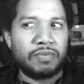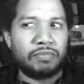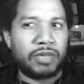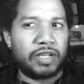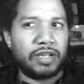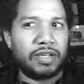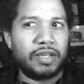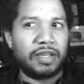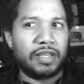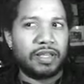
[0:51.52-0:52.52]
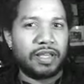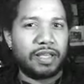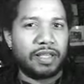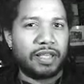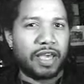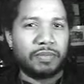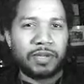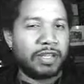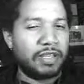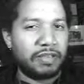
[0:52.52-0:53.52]
But Adam
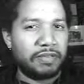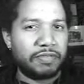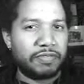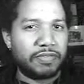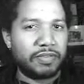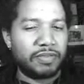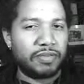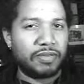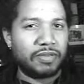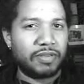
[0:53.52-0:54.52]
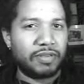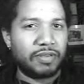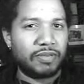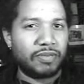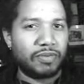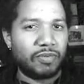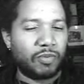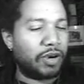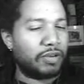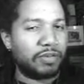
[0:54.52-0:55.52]
and Eve
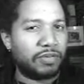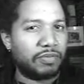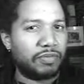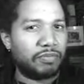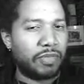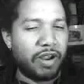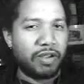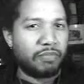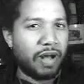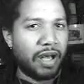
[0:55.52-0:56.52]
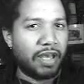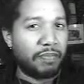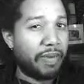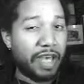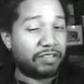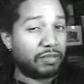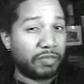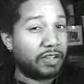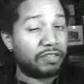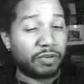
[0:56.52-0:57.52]
weren't married by a pastor
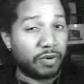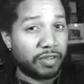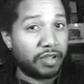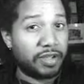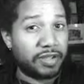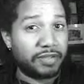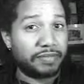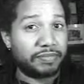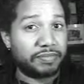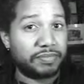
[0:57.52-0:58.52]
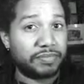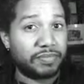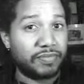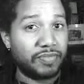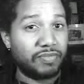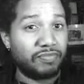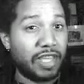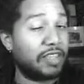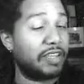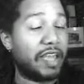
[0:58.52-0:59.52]
minister, were they?
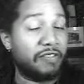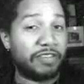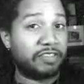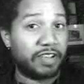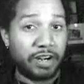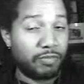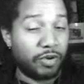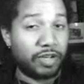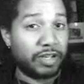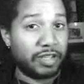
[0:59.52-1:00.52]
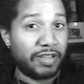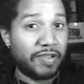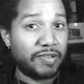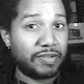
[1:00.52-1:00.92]
They didn't have a ceremony, did they?